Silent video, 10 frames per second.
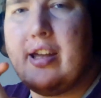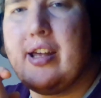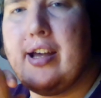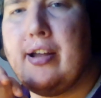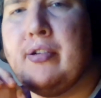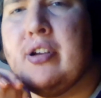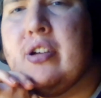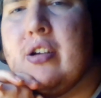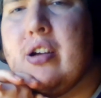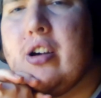And I
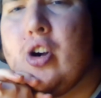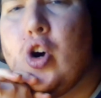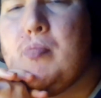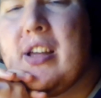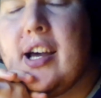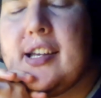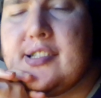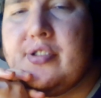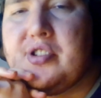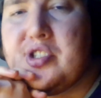hope you guys
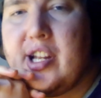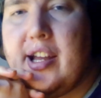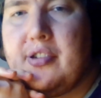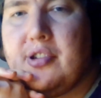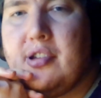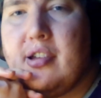understand.